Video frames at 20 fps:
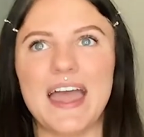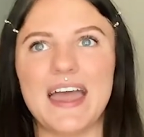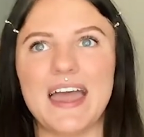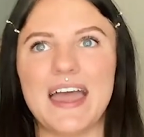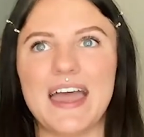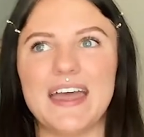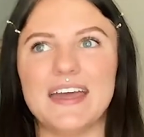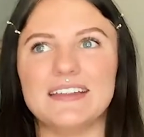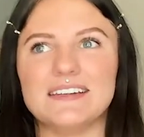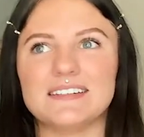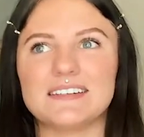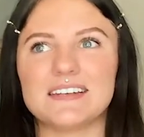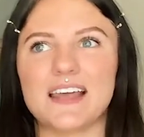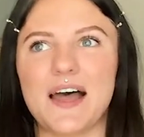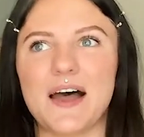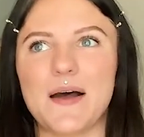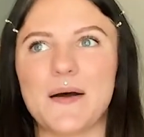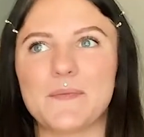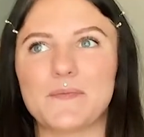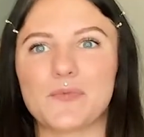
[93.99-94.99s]
and
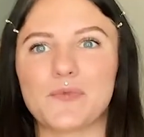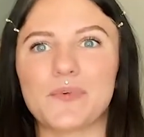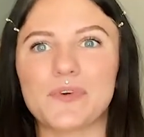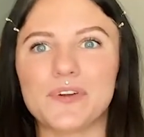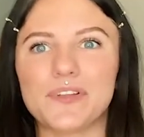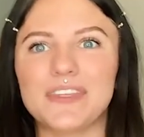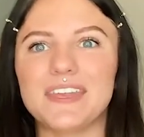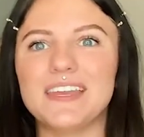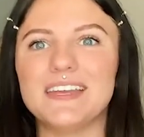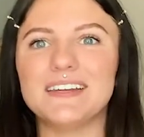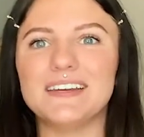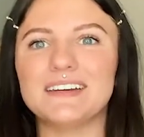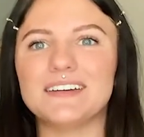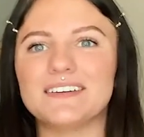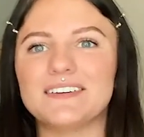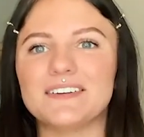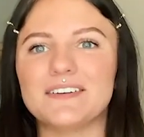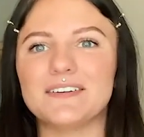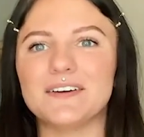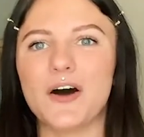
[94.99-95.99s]
really
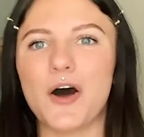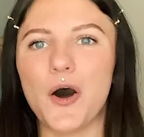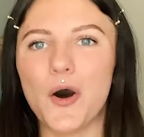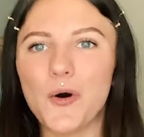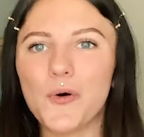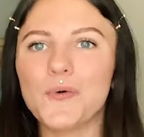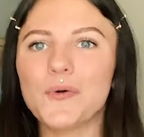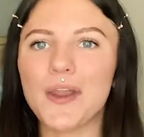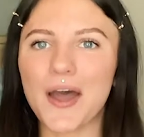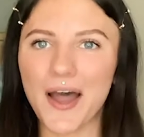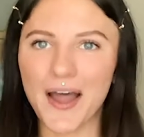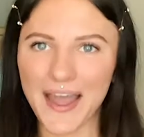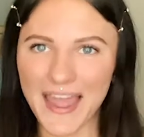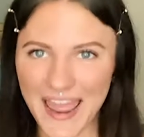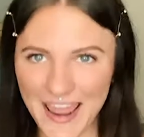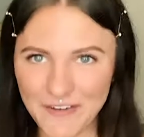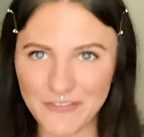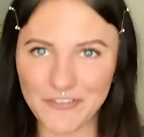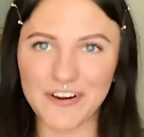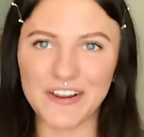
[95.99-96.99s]
own
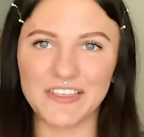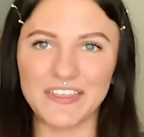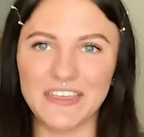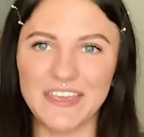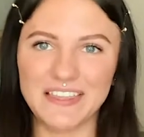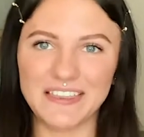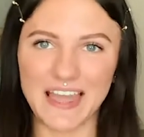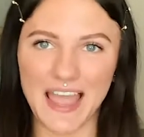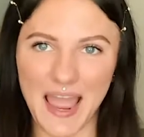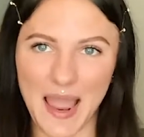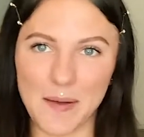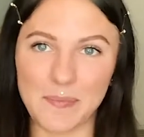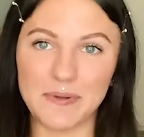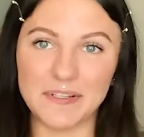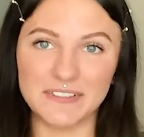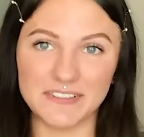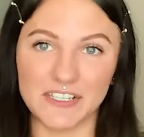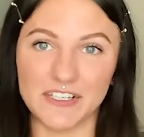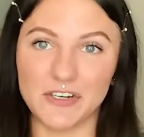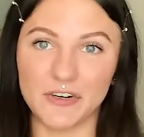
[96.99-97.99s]
everything that
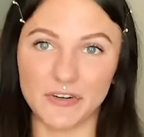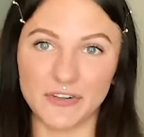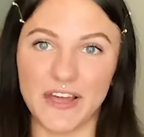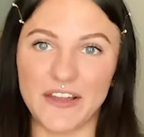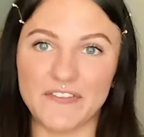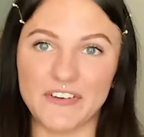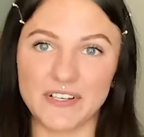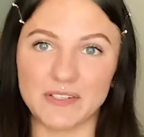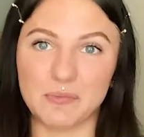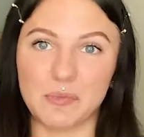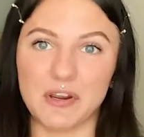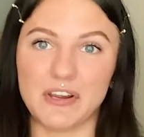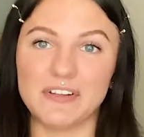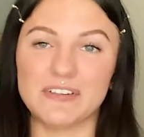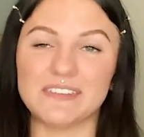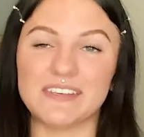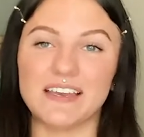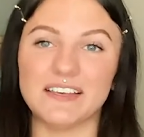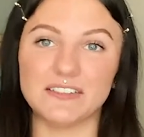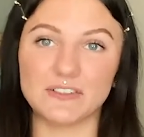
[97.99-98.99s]
happens in your life
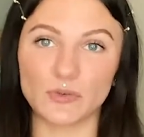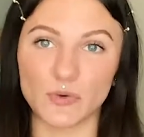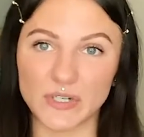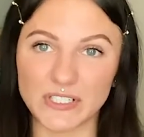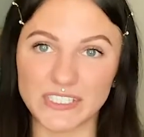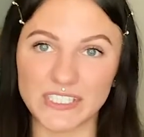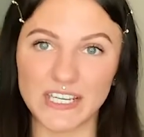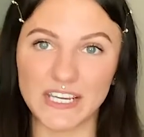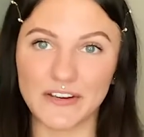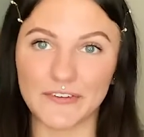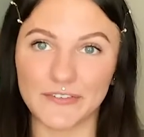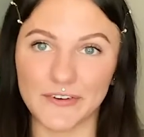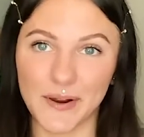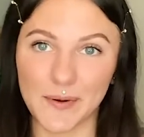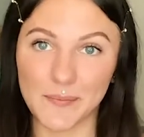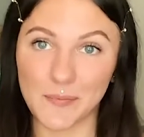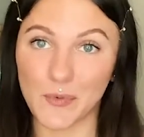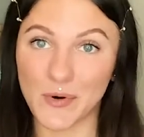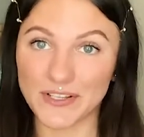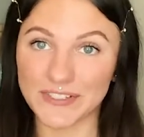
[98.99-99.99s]
experience as sourcing
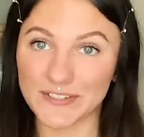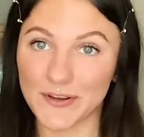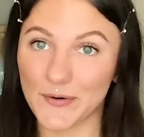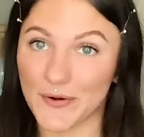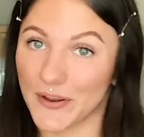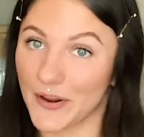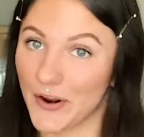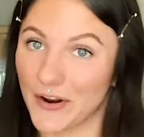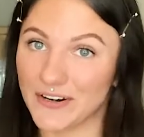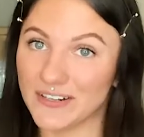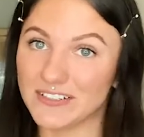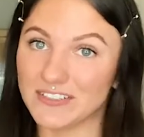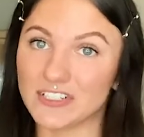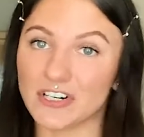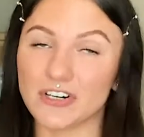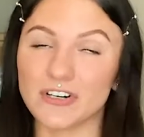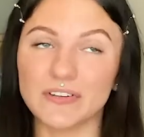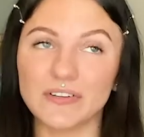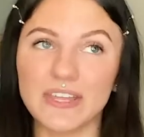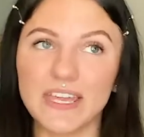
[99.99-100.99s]
from what's going on
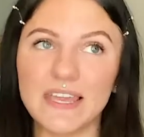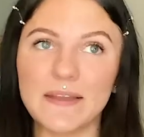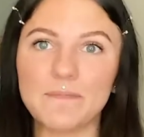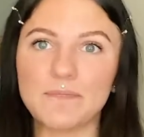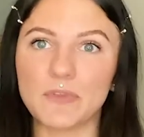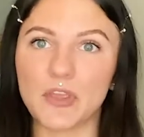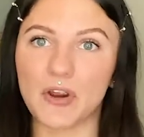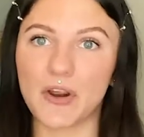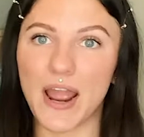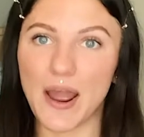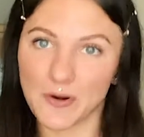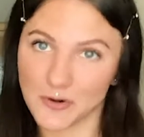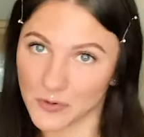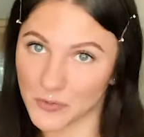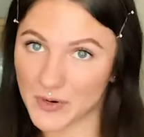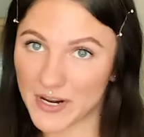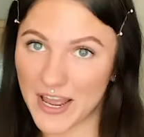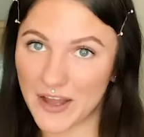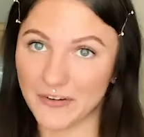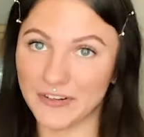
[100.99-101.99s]
internally. Your outer
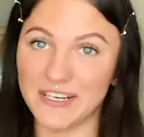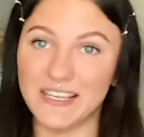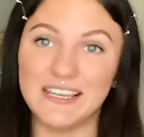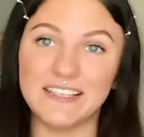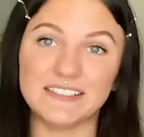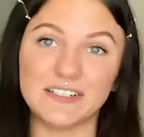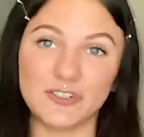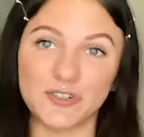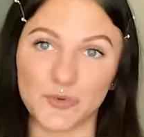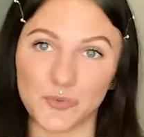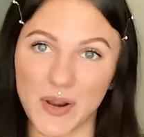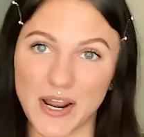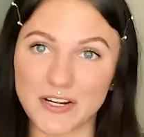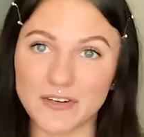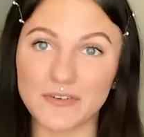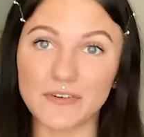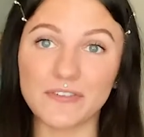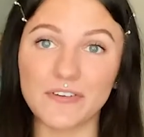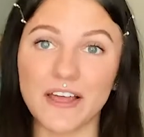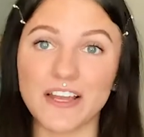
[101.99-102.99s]
reality is a direct
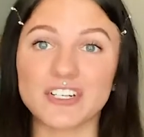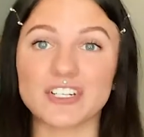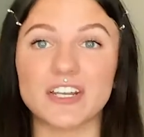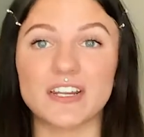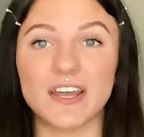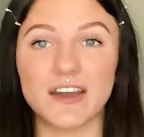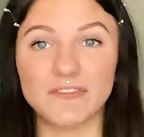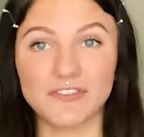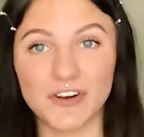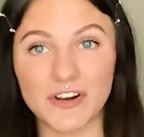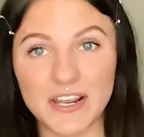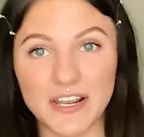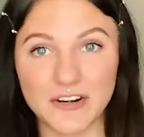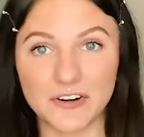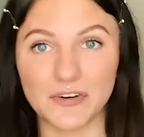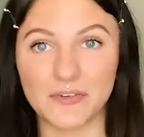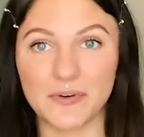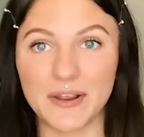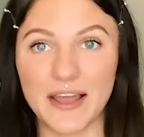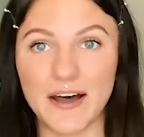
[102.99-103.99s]
reflection of your
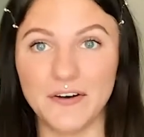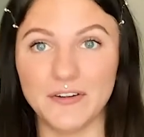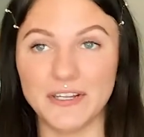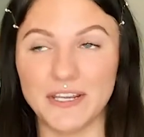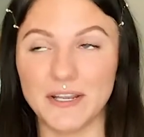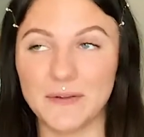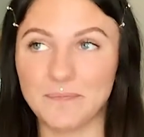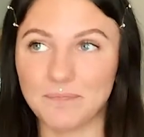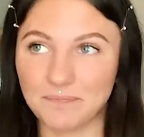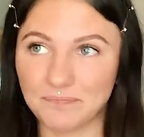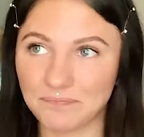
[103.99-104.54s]
inner reality.